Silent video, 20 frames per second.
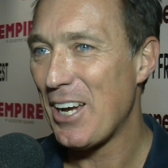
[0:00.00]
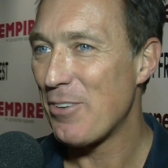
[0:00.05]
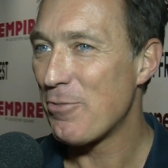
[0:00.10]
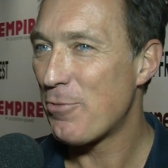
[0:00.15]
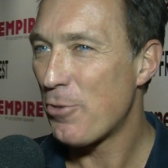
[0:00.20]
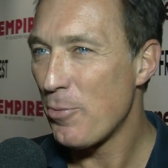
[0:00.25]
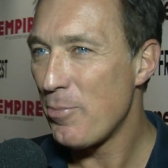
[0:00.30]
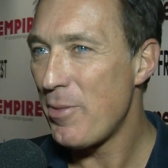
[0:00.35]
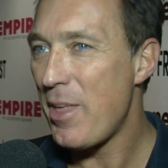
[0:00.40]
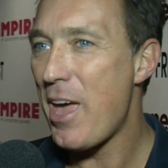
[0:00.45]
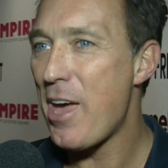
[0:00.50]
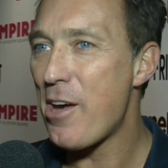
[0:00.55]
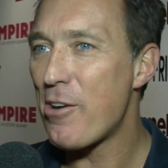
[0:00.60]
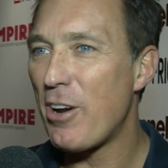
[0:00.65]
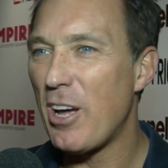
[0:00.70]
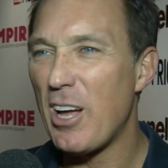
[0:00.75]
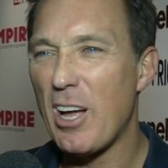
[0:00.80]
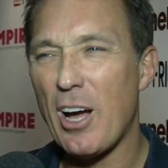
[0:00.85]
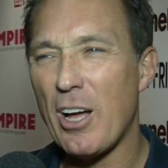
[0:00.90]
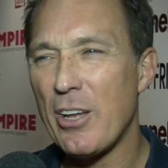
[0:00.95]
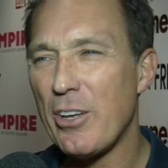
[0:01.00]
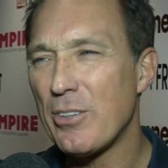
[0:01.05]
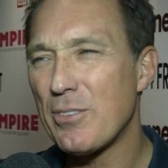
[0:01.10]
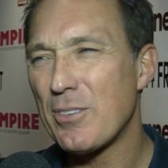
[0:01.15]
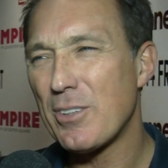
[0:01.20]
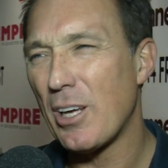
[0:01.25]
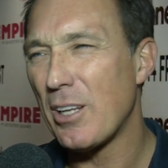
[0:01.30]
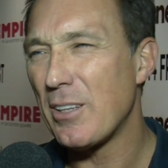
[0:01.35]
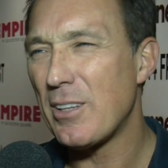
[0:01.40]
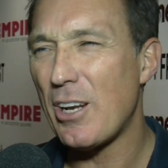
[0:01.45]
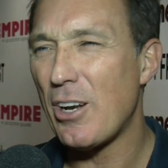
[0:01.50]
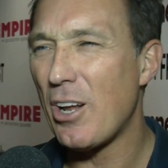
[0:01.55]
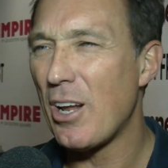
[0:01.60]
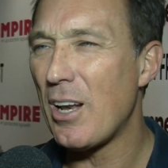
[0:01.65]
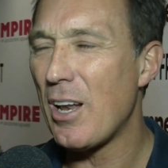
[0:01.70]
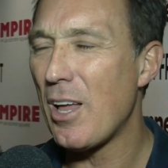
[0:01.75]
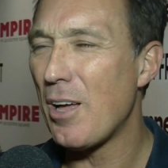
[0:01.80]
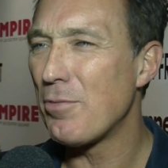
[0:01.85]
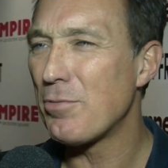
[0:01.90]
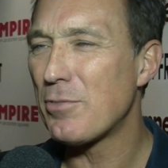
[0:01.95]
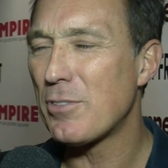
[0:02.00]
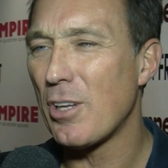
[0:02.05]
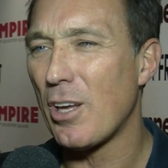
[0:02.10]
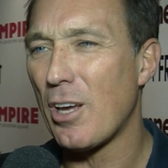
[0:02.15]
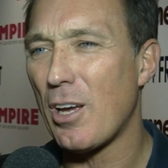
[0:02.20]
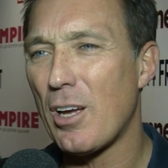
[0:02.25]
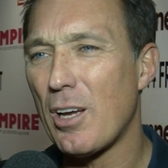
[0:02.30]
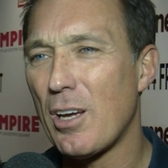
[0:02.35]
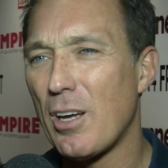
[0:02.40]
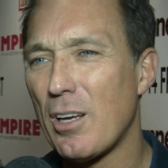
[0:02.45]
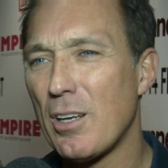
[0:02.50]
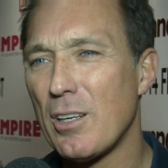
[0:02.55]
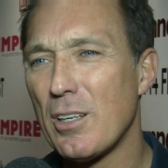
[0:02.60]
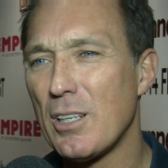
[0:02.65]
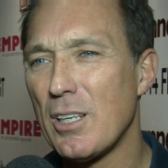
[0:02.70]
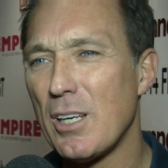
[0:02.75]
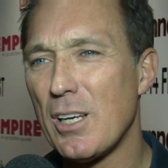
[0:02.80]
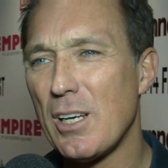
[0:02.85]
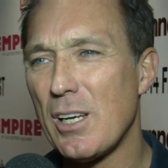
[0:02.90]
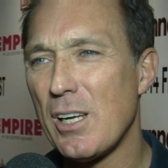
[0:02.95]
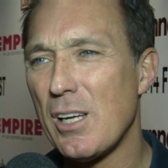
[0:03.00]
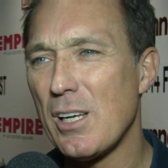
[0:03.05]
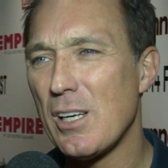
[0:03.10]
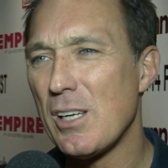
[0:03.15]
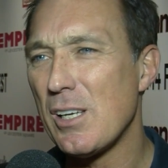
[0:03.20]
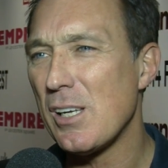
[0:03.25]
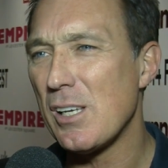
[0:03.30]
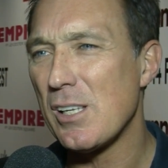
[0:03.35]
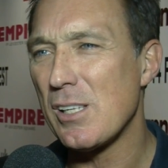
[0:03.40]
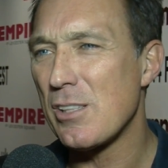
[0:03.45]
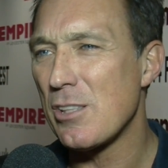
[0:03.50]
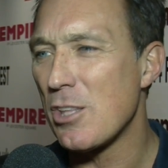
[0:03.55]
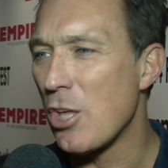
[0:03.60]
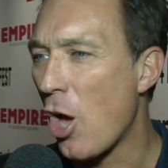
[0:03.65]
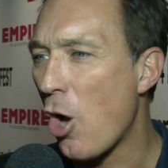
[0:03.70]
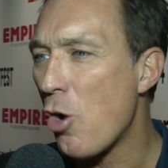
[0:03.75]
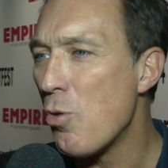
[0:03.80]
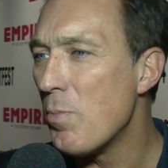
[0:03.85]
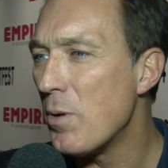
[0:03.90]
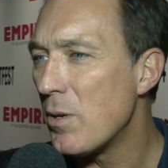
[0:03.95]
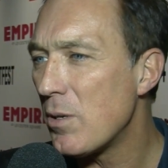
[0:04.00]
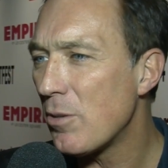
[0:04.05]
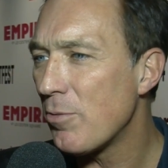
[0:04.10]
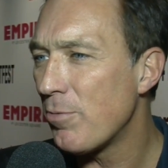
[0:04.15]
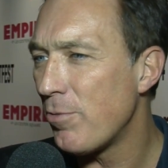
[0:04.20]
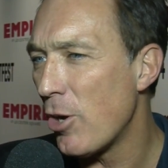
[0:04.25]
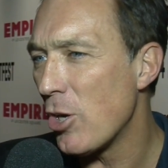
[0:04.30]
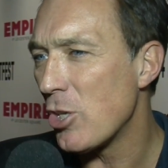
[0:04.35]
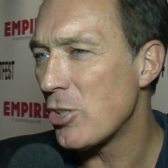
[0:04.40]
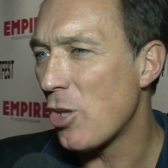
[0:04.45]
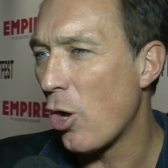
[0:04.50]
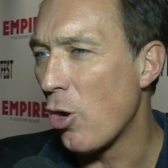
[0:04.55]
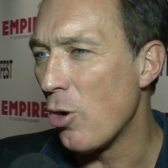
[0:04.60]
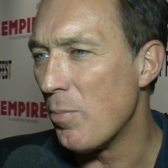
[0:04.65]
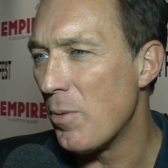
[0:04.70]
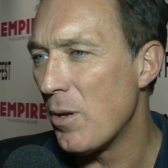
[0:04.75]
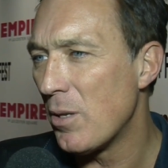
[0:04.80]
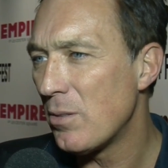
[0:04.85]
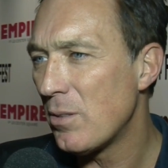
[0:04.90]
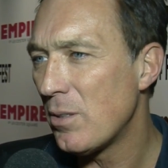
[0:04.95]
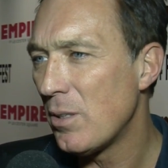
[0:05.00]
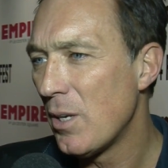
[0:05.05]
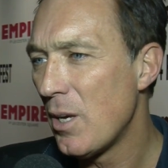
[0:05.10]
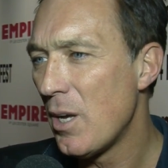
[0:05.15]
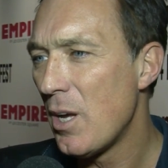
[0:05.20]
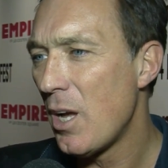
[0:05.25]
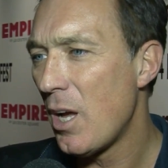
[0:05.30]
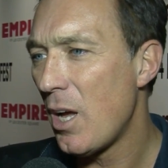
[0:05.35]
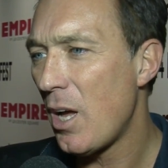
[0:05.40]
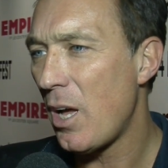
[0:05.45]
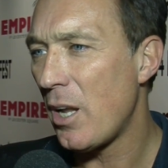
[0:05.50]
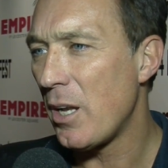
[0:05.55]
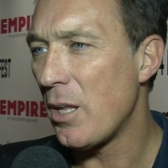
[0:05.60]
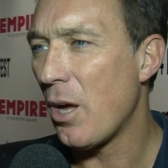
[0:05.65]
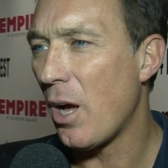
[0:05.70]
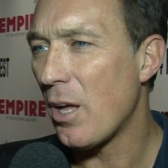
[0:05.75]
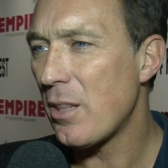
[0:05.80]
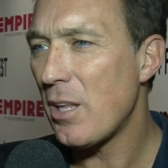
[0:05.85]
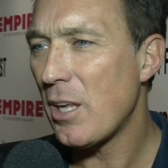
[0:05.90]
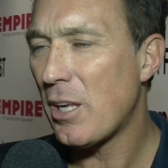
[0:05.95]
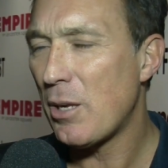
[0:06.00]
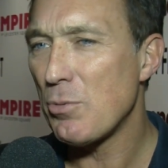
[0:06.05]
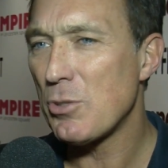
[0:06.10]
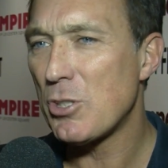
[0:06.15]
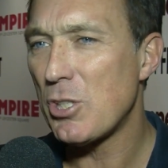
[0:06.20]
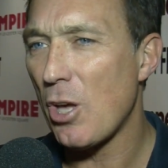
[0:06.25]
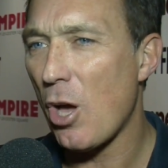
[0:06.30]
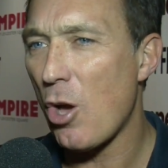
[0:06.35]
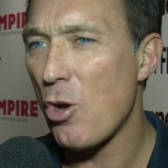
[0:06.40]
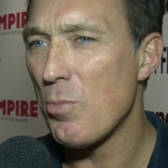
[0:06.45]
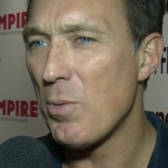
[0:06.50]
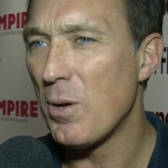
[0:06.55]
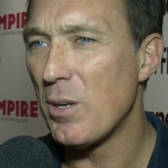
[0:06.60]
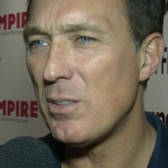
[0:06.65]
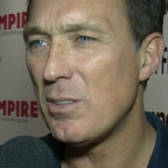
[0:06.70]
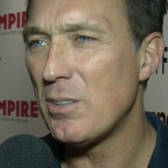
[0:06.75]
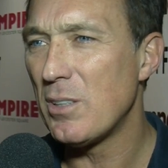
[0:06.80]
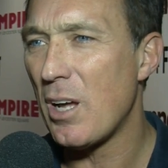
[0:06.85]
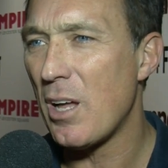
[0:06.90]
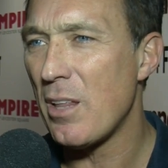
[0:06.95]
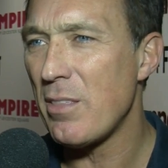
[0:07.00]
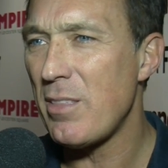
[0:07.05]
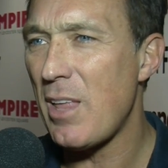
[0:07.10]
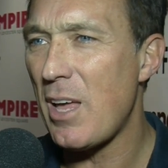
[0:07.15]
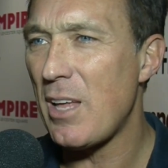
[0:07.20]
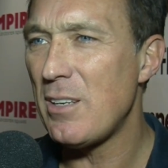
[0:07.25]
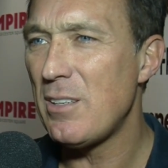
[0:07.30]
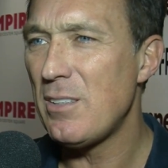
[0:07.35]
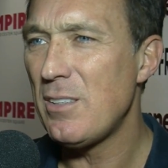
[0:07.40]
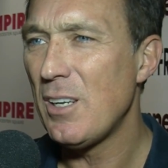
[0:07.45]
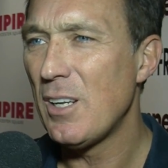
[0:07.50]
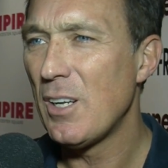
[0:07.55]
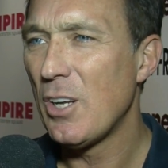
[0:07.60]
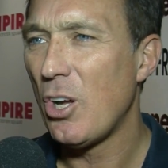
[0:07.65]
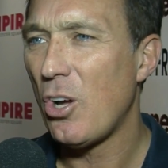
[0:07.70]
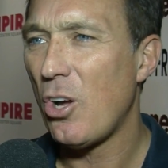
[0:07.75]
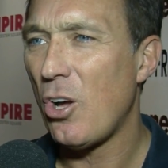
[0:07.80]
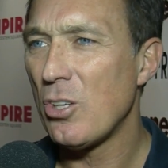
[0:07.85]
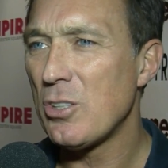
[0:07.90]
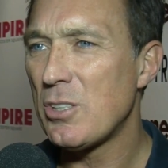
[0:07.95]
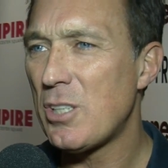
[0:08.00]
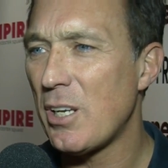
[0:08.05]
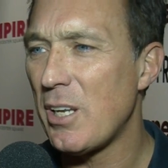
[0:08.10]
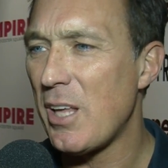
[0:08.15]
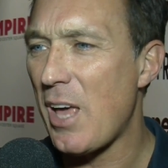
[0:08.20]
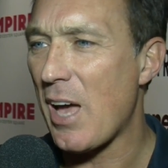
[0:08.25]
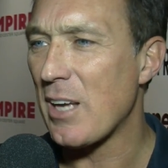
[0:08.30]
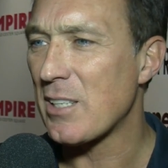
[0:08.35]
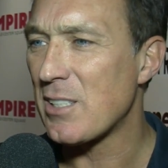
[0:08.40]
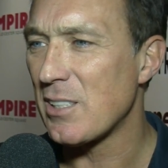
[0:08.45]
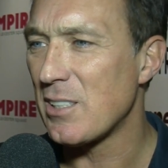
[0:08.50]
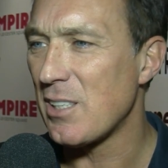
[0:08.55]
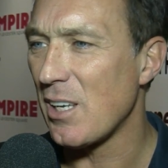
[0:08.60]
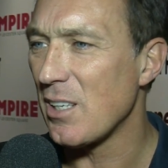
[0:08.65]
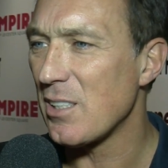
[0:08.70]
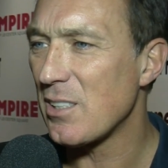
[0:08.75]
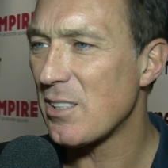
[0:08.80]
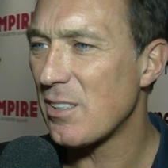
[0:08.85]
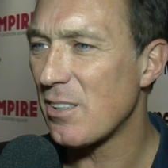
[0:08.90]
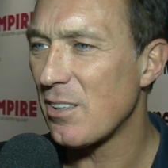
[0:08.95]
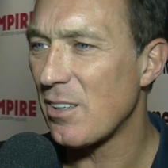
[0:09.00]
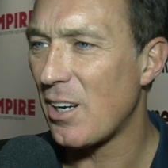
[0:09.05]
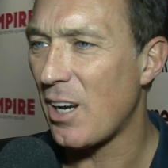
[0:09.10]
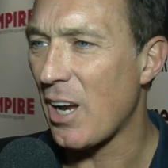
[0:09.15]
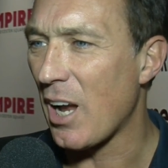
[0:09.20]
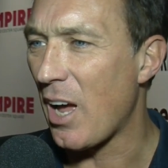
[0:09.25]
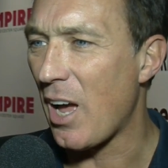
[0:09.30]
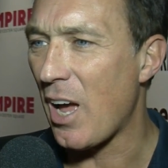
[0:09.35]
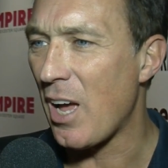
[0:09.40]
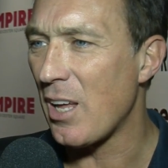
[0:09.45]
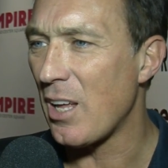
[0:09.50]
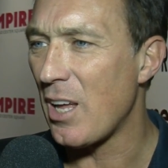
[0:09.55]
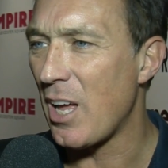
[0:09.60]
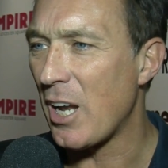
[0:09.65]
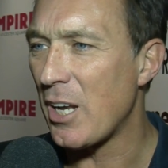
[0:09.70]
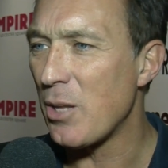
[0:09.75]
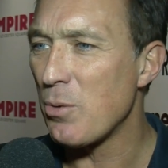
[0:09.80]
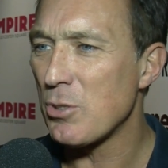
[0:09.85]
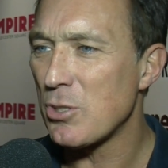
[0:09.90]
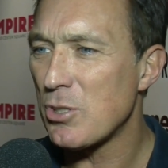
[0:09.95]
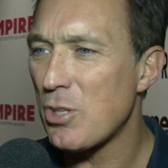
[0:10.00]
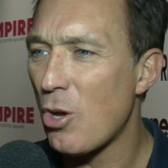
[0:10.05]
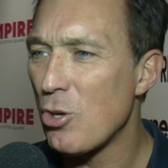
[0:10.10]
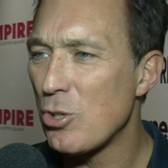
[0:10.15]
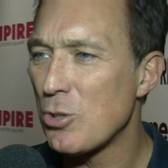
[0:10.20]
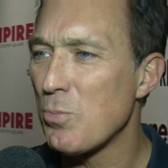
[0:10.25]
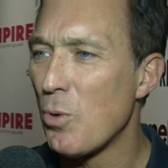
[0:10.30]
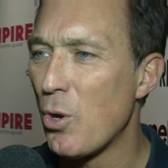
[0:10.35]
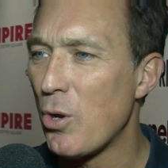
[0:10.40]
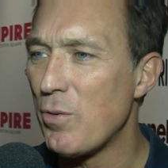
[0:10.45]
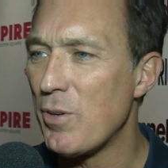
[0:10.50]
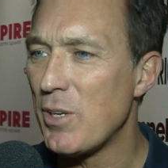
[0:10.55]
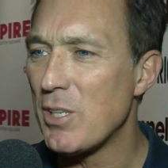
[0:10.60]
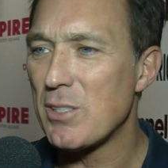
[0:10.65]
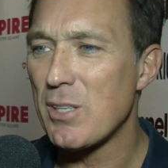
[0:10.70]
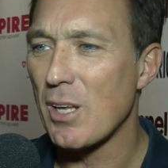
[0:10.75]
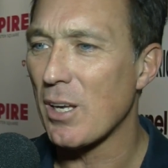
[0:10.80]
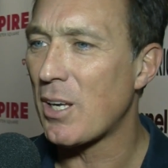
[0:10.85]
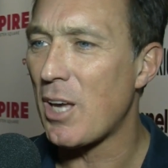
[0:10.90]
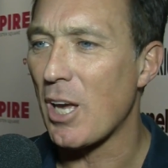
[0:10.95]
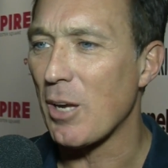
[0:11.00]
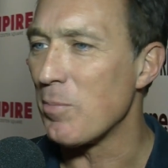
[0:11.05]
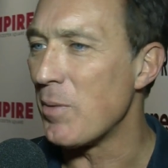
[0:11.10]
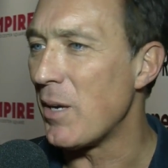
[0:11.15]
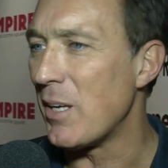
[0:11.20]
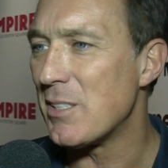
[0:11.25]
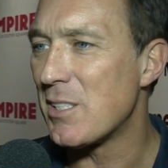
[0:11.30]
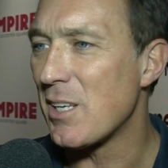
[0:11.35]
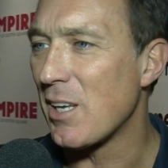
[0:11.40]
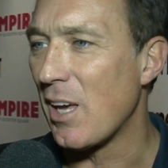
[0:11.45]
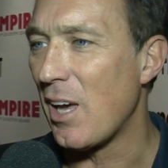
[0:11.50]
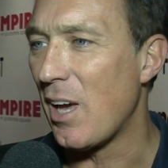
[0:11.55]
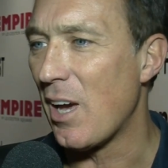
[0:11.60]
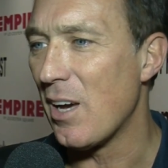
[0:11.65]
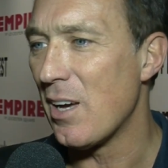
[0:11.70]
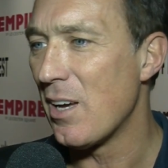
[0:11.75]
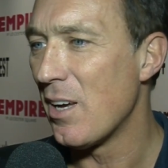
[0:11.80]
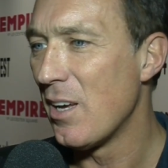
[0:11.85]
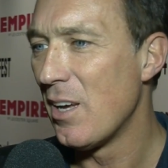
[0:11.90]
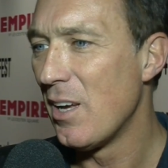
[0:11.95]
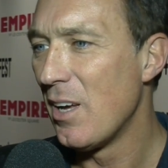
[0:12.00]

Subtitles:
And from there, then I loved The Omen, the first Omen, and I think it was The Omen, and then onto The Exorcist, and it was those movies that kicked me into gear.